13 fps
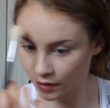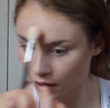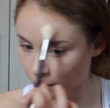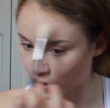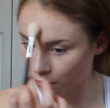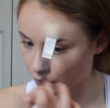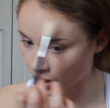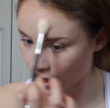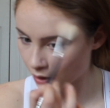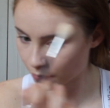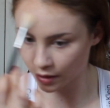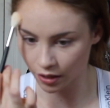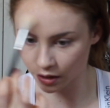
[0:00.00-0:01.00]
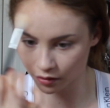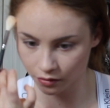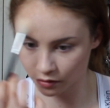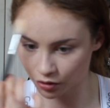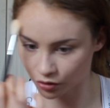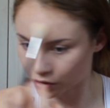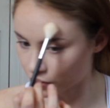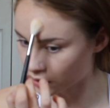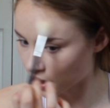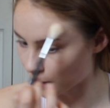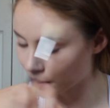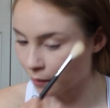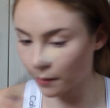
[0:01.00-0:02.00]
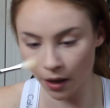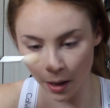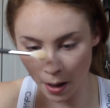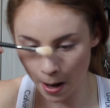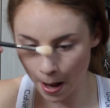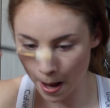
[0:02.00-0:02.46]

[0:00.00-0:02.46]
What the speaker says: I'm going glam. Like, there's no stopping me.